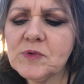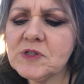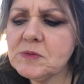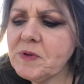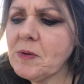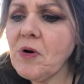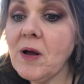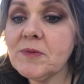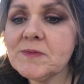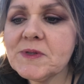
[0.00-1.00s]
It's been a
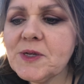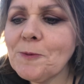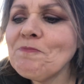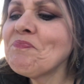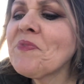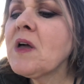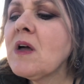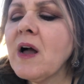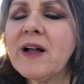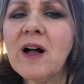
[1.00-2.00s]
problem. So
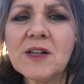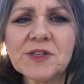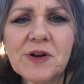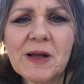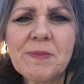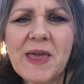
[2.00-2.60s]
I called her up